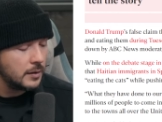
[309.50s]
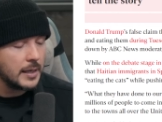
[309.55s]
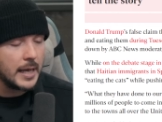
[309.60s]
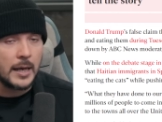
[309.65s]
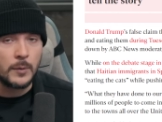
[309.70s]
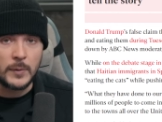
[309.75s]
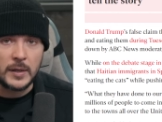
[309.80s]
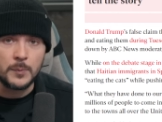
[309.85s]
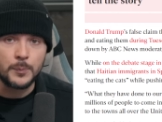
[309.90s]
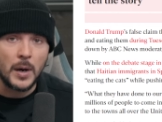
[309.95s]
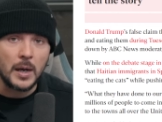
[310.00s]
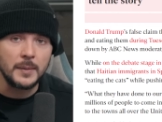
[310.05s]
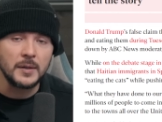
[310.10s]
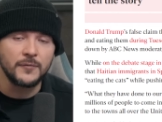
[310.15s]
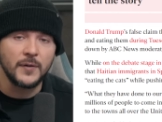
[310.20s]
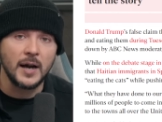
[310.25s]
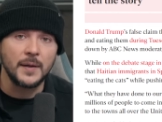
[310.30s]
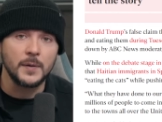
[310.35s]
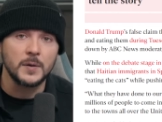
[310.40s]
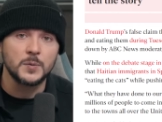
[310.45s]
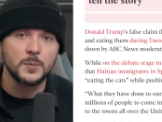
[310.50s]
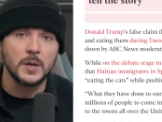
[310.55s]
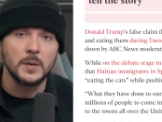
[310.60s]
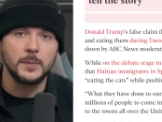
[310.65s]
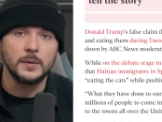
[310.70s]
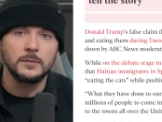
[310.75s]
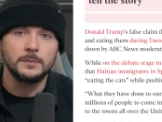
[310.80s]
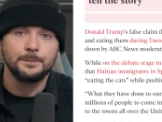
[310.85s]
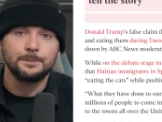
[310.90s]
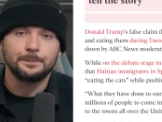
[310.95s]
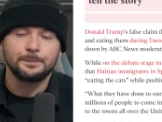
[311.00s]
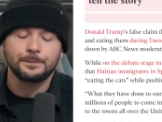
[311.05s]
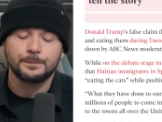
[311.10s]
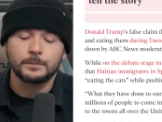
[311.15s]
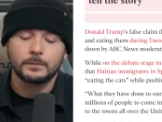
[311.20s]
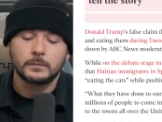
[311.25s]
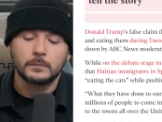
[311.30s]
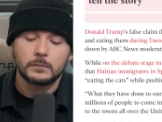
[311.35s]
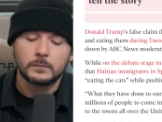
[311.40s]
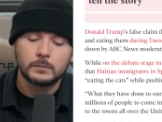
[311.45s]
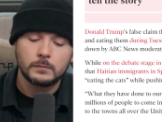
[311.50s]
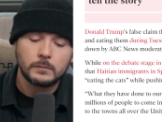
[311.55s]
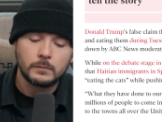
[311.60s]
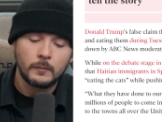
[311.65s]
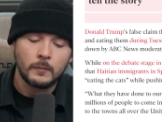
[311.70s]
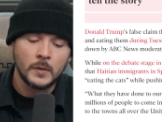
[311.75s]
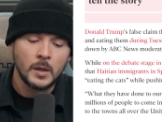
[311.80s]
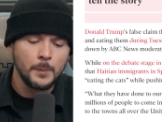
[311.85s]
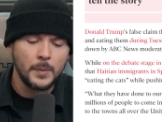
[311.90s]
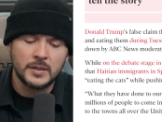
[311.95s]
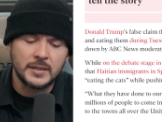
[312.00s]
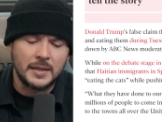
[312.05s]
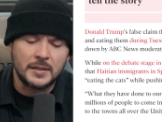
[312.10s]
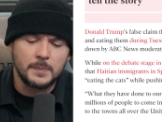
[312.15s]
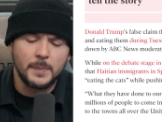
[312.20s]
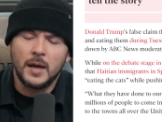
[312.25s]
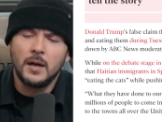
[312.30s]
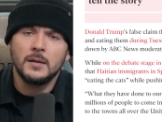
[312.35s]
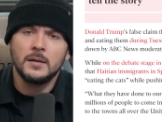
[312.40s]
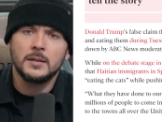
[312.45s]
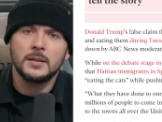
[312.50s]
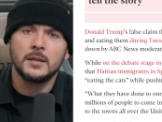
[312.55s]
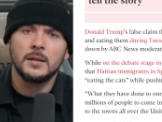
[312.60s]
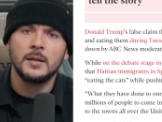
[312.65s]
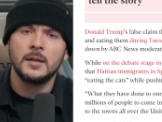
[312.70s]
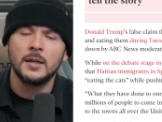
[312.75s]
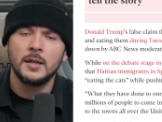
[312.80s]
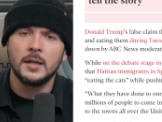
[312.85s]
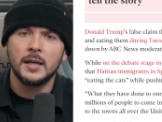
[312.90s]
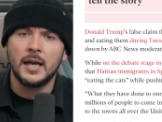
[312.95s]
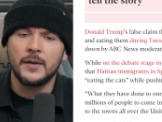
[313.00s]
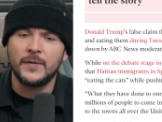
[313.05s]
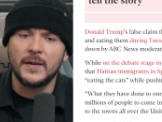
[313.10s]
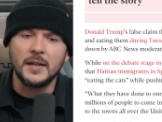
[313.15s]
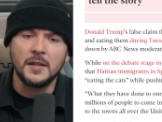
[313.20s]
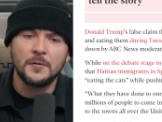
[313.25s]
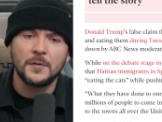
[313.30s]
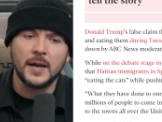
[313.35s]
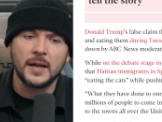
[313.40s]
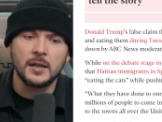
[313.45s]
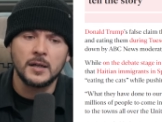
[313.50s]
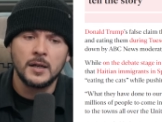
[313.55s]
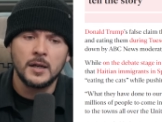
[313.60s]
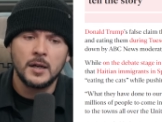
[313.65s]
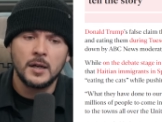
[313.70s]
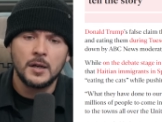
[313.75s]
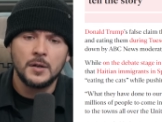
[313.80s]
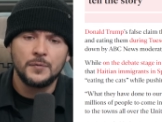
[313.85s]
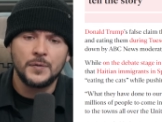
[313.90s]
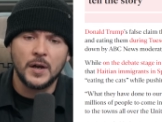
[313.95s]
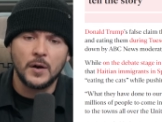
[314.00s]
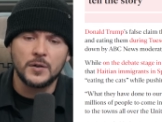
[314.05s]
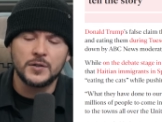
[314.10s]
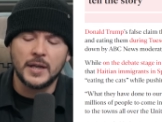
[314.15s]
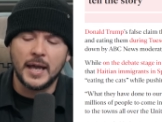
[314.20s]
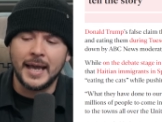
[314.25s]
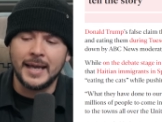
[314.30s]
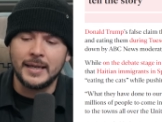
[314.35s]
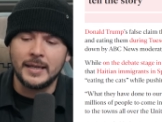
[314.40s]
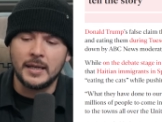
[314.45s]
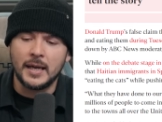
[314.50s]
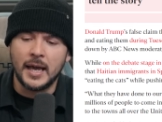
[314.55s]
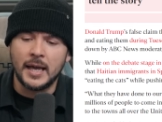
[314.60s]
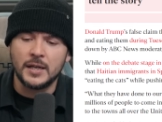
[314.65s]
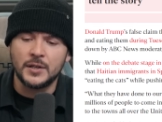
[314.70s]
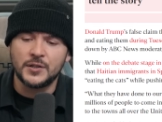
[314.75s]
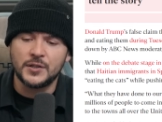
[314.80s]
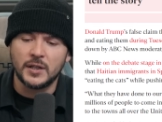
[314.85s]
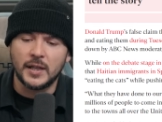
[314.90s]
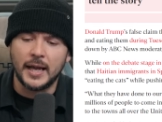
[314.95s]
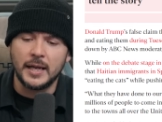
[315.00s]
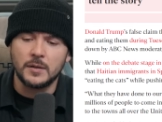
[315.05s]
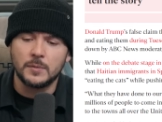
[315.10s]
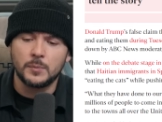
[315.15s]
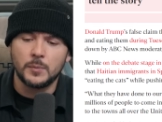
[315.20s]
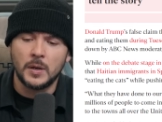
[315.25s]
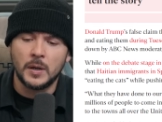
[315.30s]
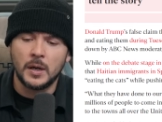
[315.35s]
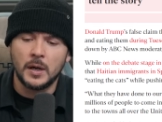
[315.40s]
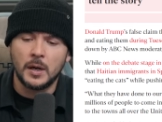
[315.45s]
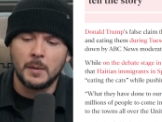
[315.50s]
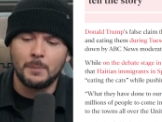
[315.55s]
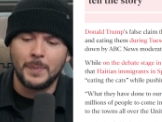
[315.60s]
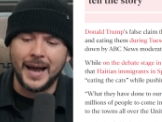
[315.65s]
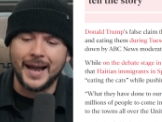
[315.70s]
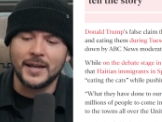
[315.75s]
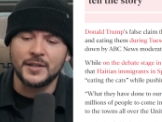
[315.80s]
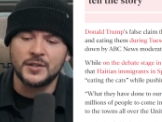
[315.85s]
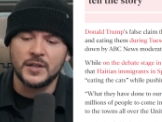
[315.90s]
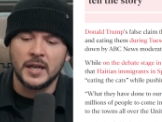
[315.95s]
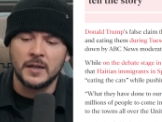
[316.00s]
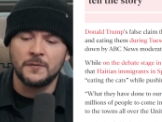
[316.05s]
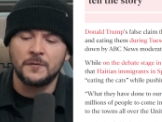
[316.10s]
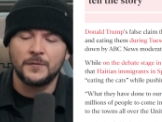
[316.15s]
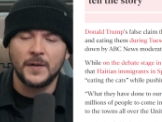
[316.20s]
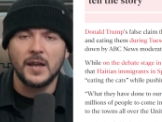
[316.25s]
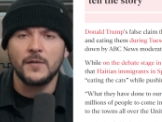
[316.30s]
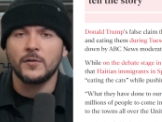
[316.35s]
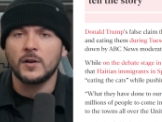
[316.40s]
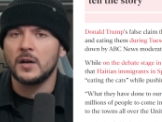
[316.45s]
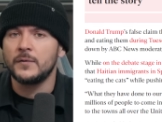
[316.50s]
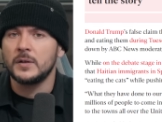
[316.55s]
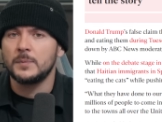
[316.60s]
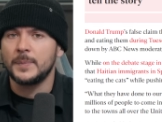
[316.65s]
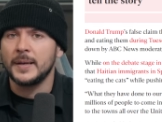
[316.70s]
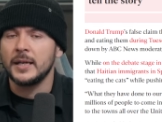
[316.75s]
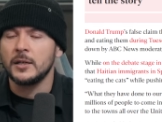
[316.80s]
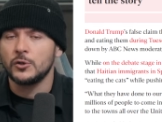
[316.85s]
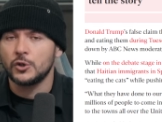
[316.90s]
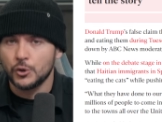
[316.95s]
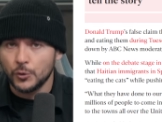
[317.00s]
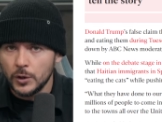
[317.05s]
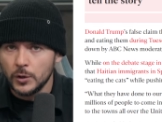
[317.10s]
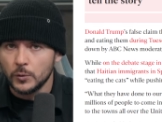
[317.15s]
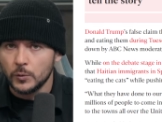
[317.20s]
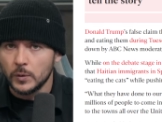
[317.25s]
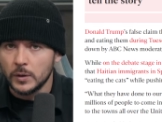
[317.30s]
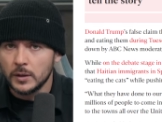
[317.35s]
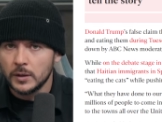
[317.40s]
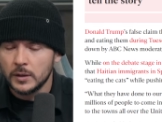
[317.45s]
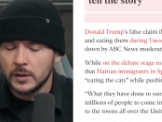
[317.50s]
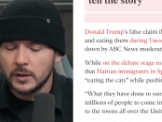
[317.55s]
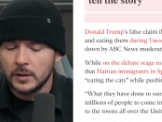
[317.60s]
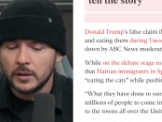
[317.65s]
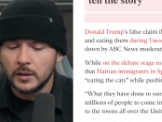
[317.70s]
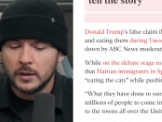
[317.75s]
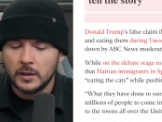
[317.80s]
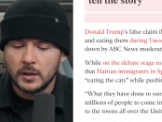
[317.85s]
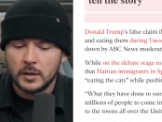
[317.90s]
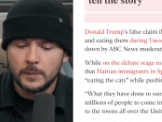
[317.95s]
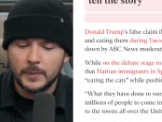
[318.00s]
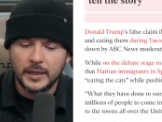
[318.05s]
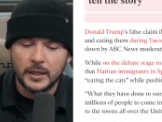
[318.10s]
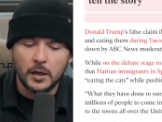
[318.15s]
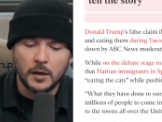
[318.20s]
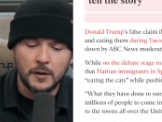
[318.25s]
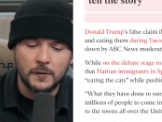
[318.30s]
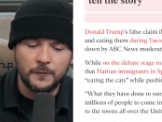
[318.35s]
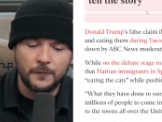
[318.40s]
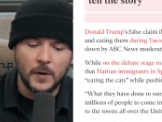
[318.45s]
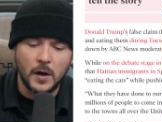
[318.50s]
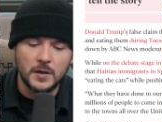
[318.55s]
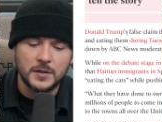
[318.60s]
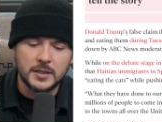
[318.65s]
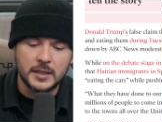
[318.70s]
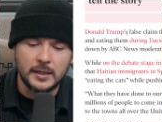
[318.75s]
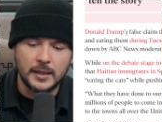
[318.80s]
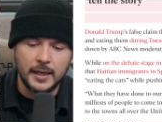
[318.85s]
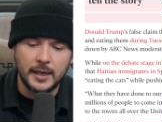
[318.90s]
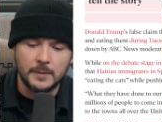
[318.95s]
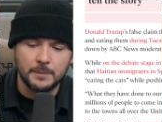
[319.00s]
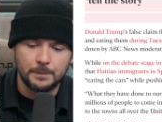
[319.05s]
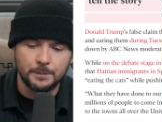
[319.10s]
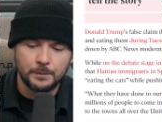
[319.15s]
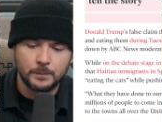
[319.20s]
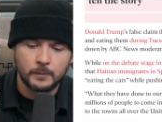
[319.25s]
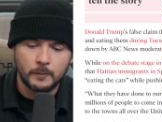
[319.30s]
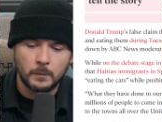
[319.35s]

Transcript: And we can probably find those people. But it's not debunked. If anything, there is a slight bias in favor of it being true. But they call it a false claim.